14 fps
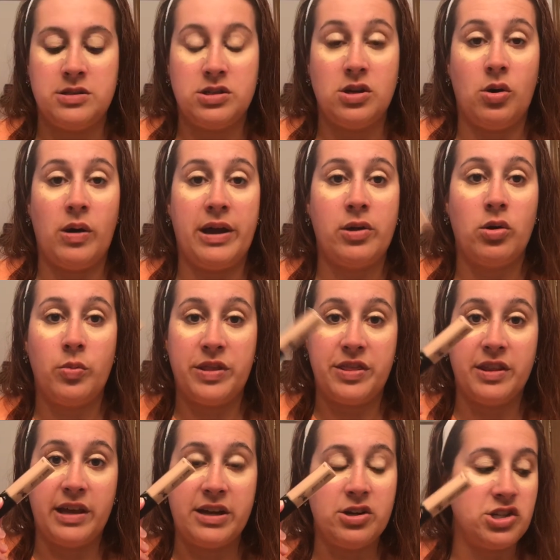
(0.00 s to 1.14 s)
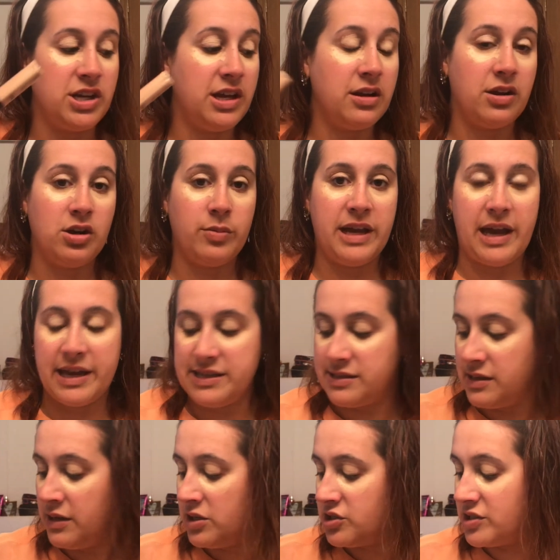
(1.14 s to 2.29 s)
So I go in with the lighter shade under my eyes
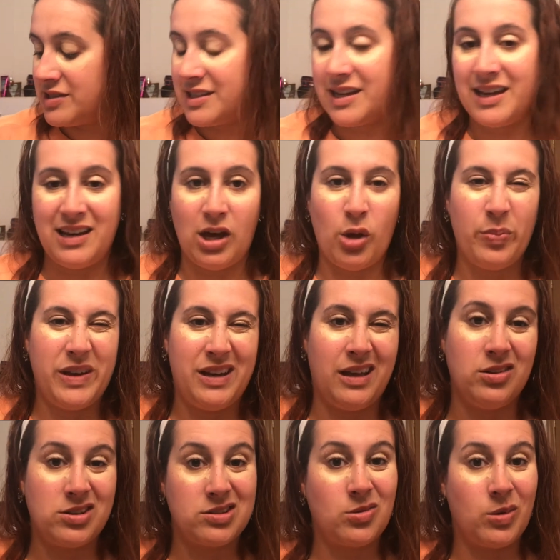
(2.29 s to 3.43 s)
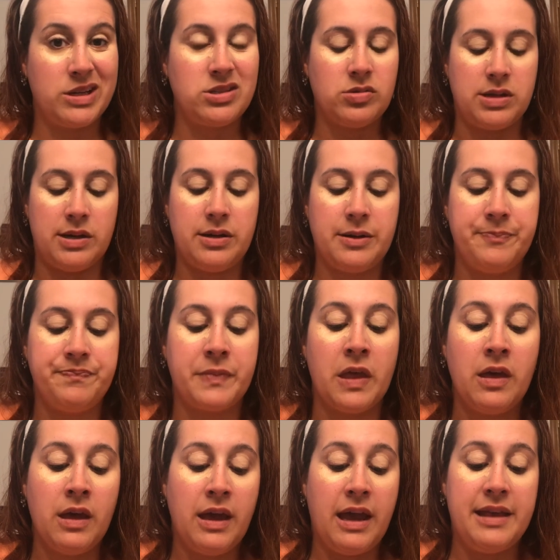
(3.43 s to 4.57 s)
just to kind of help it not look quite so dark.
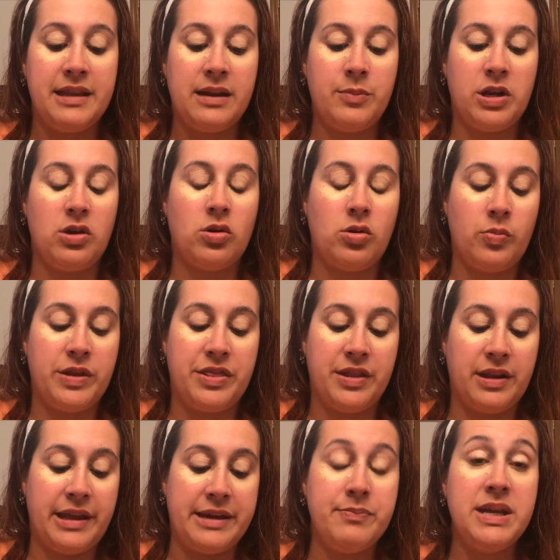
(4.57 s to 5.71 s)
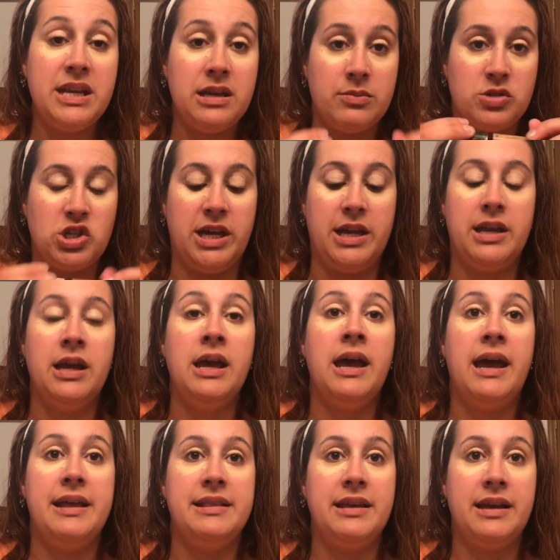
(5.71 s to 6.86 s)
And then I'm going to go in with the light medium shade,
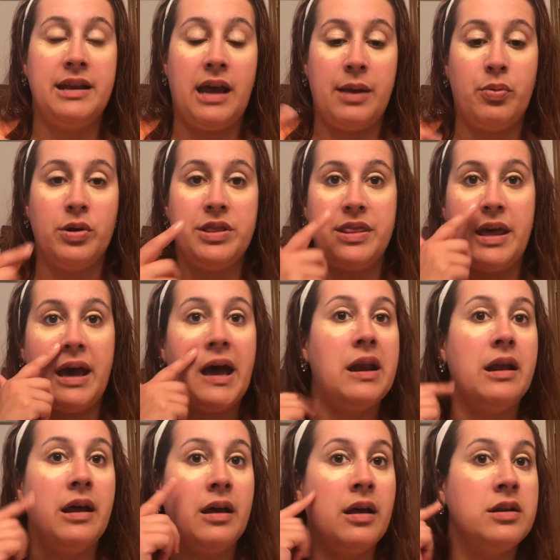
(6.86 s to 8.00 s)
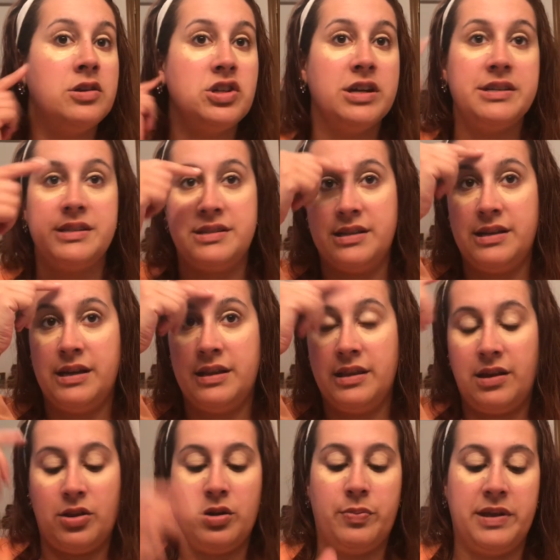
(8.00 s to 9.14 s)
and then I put that just in
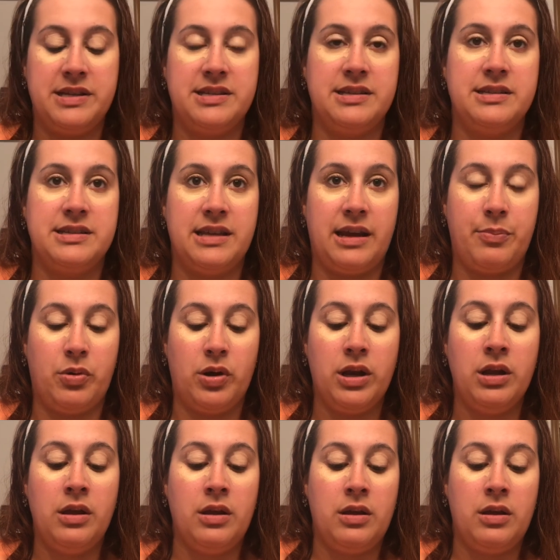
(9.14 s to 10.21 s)
the other places that I put